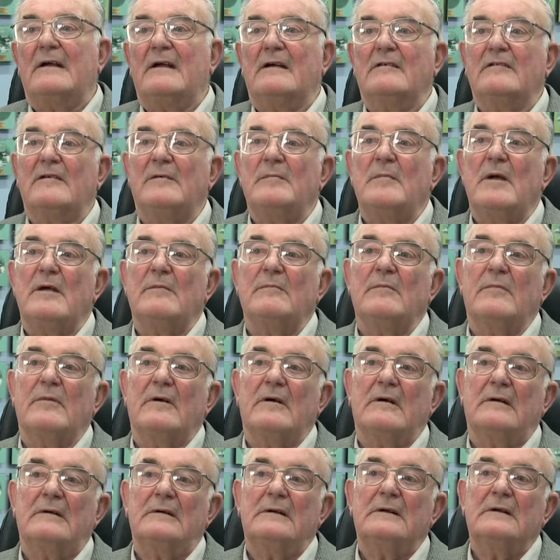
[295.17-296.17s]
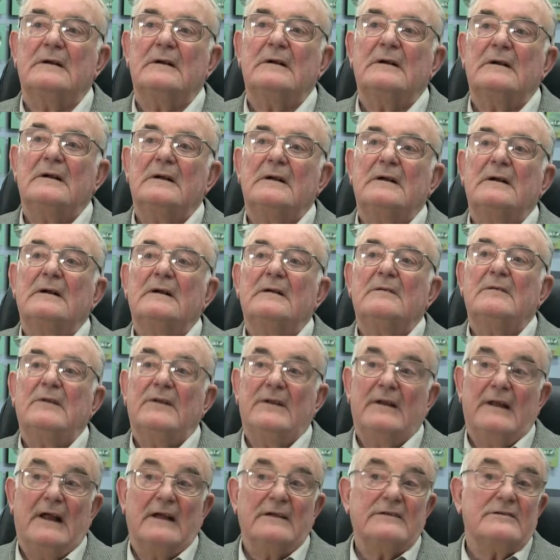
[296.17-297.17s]
I remember
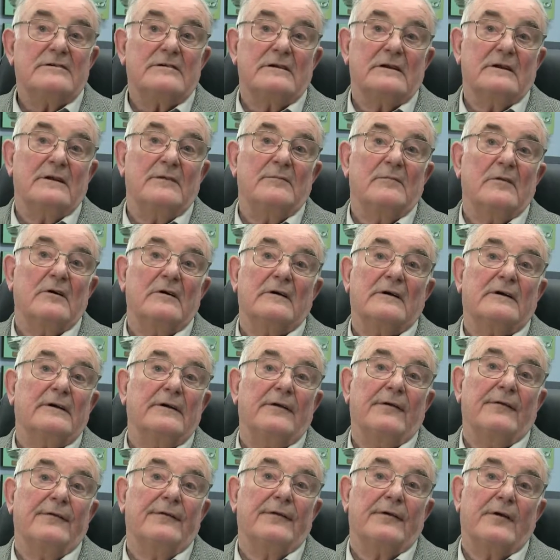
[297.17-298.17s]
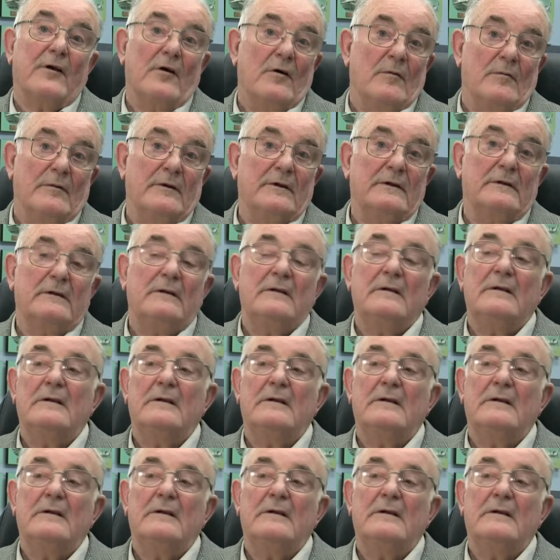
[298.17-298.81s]
naturally working on the Comet.